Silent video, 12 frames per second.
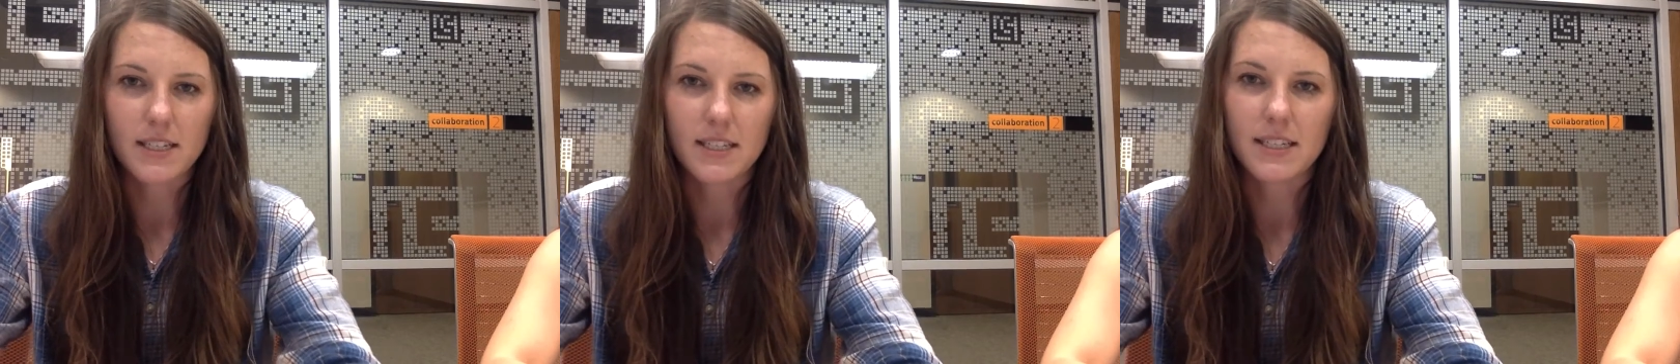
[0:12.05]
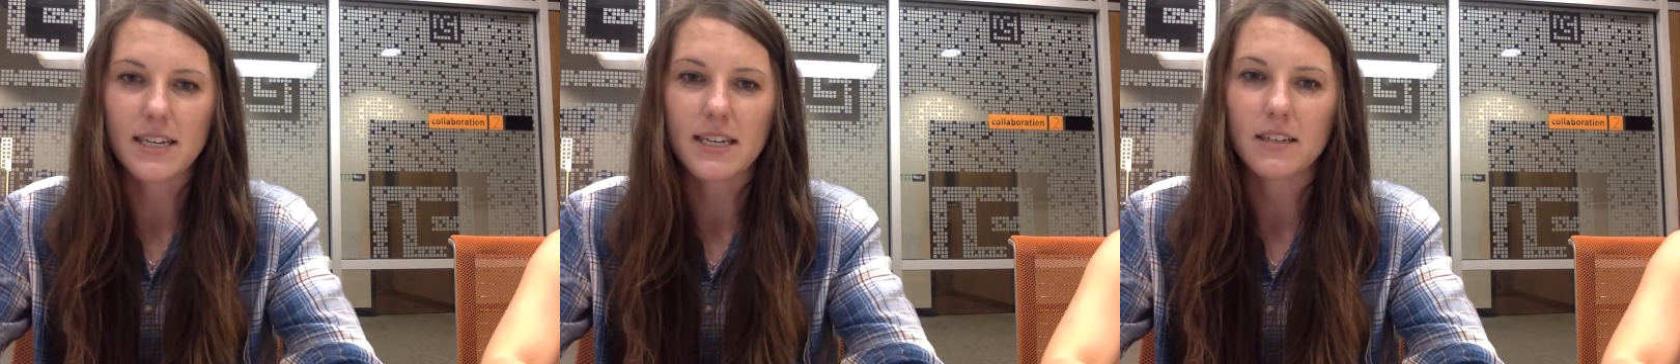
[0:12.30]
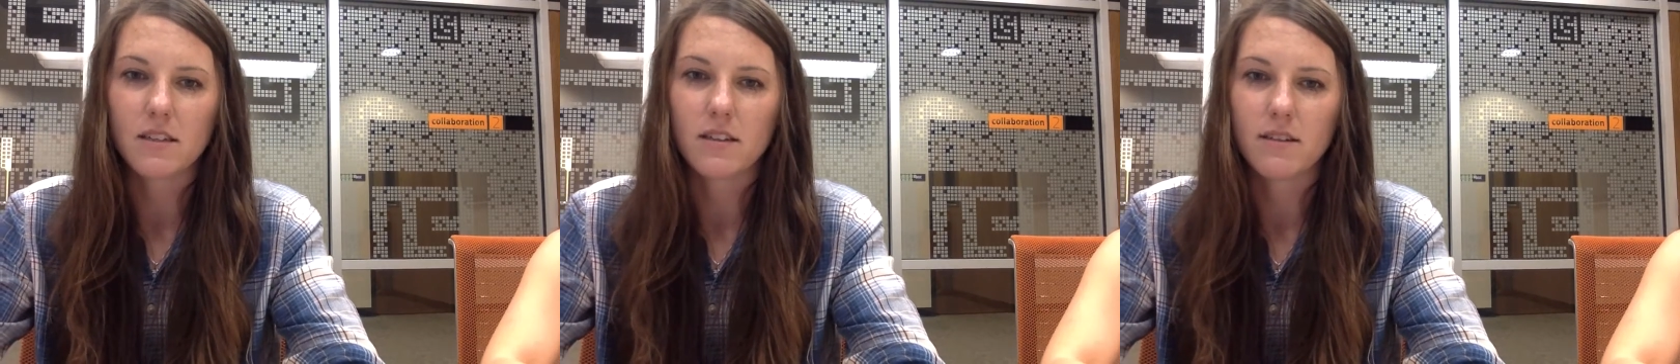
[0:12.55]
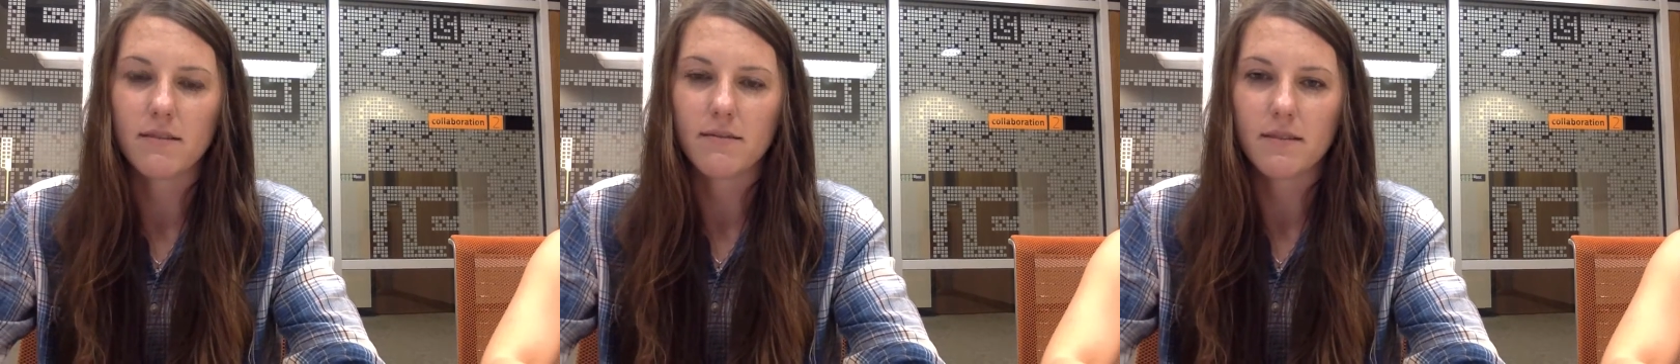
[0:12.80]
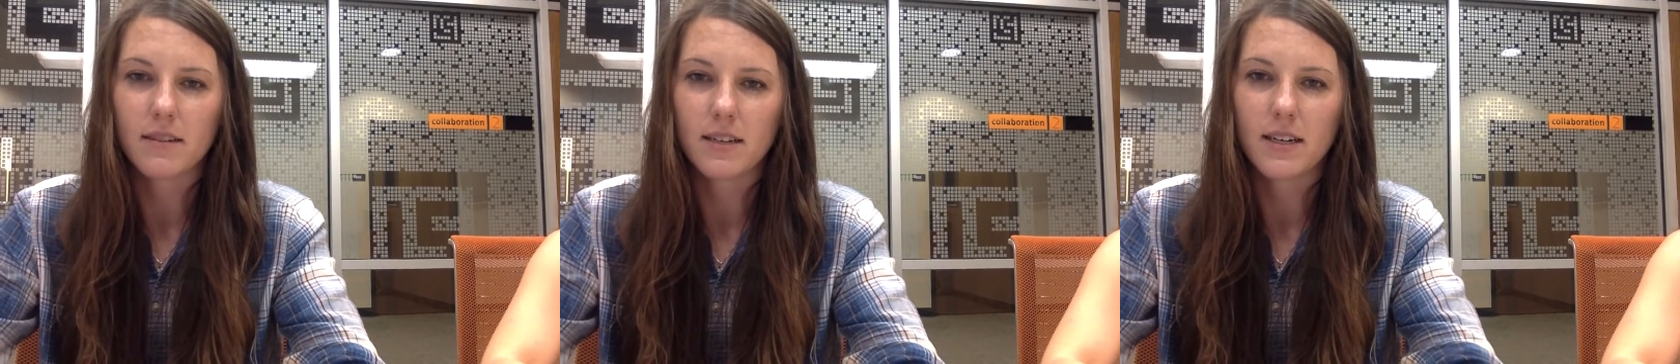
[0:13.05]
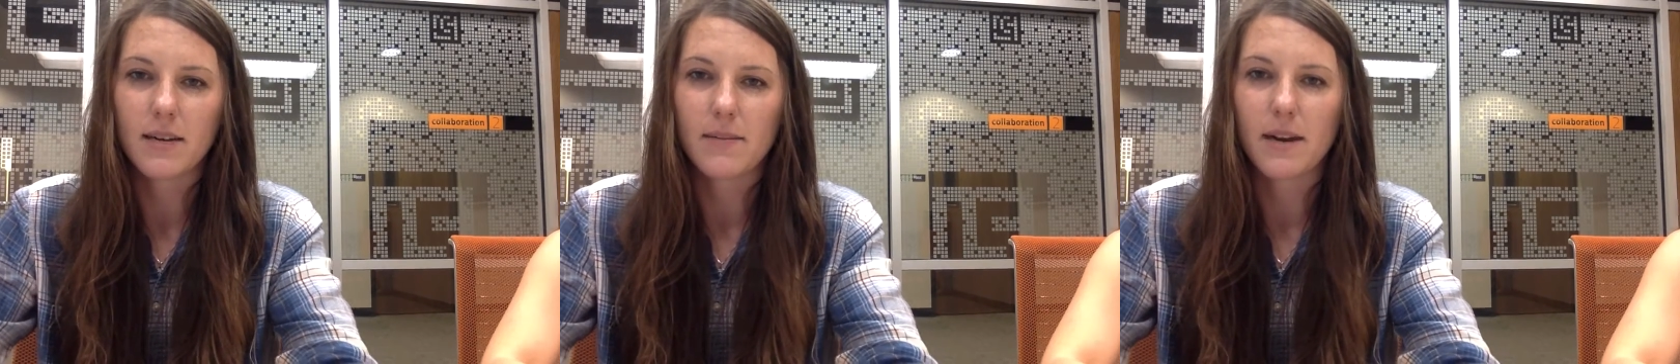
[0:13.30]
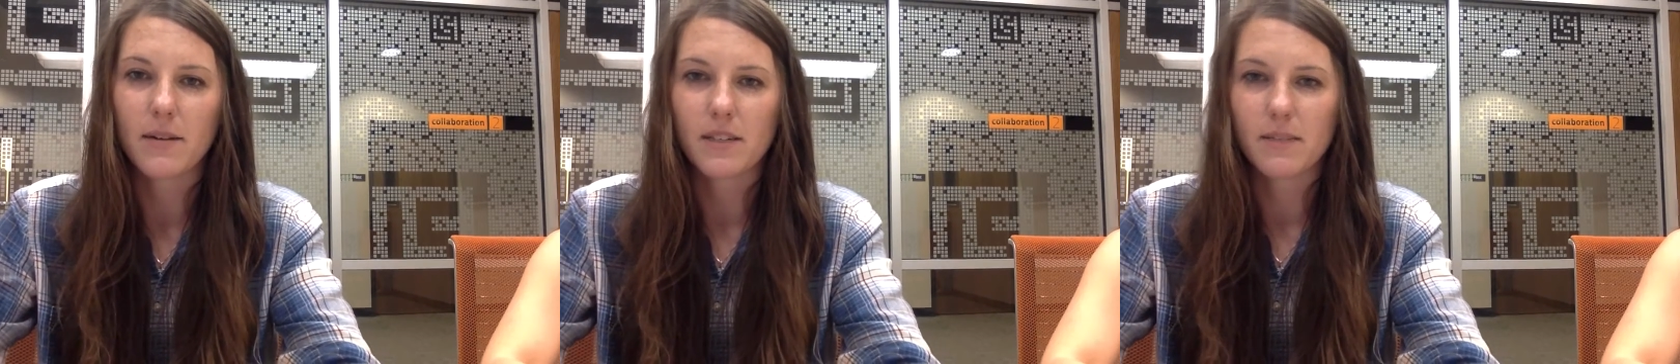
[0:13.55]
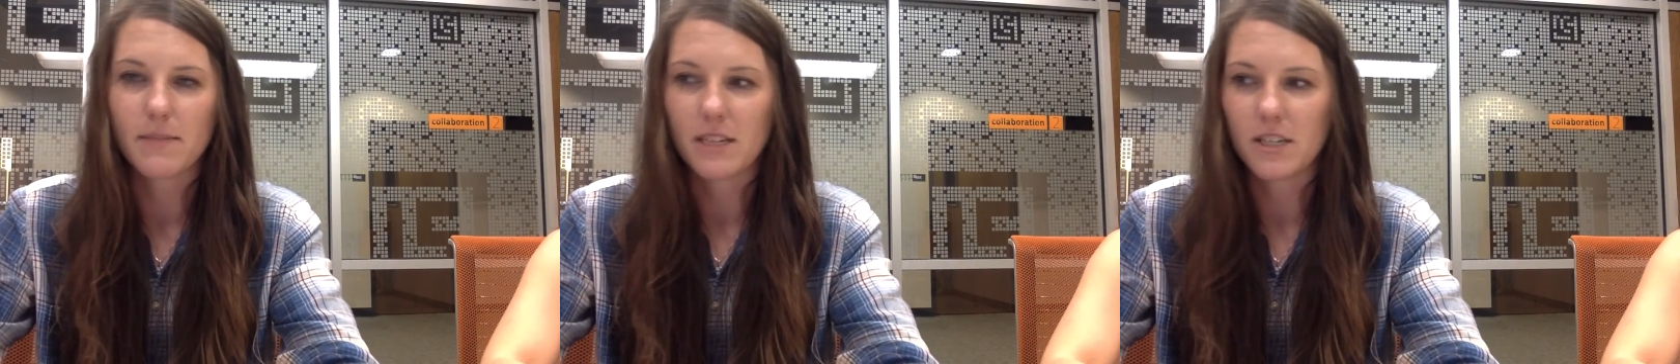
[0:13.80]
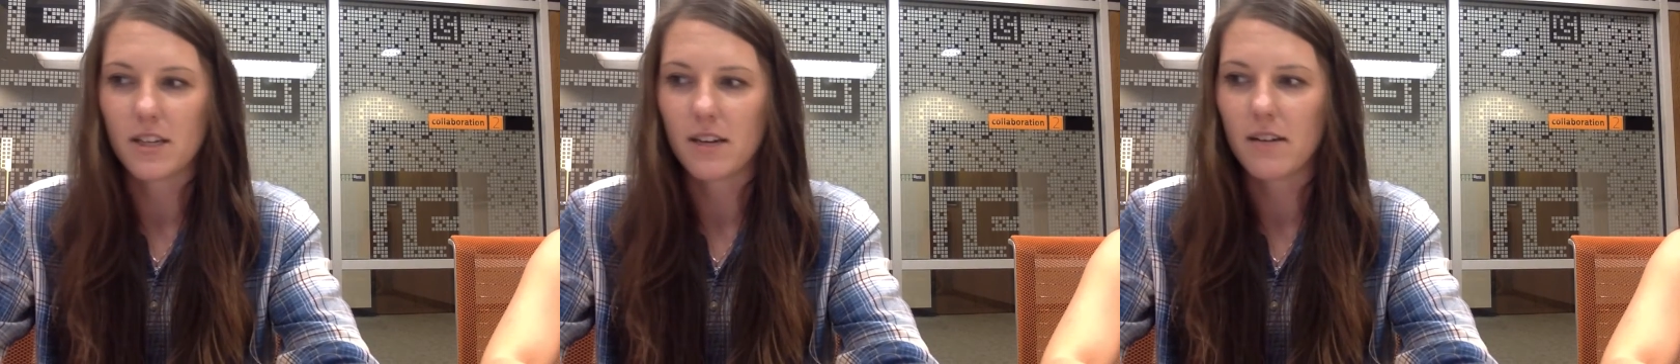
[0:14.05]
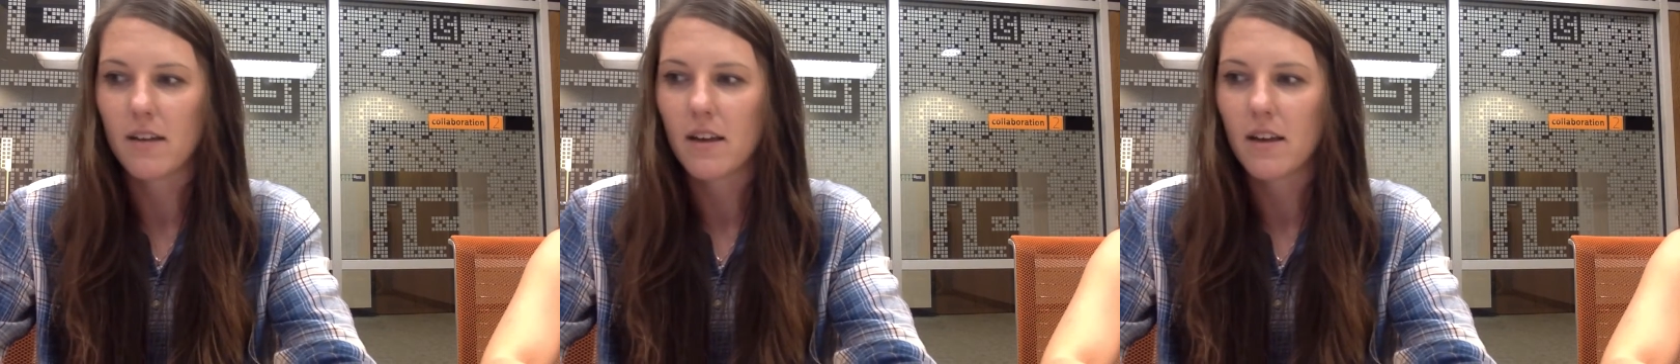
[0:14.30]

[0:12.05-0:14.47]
disease, or anybody with dementia.